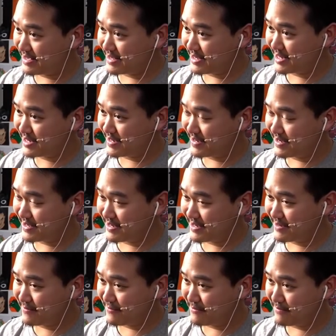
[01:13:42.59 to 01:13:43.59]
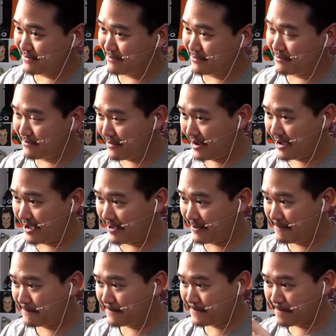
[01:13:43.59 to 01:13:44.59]
It's what people
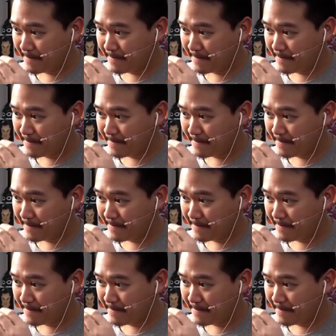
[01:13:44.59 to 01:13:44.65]
buy.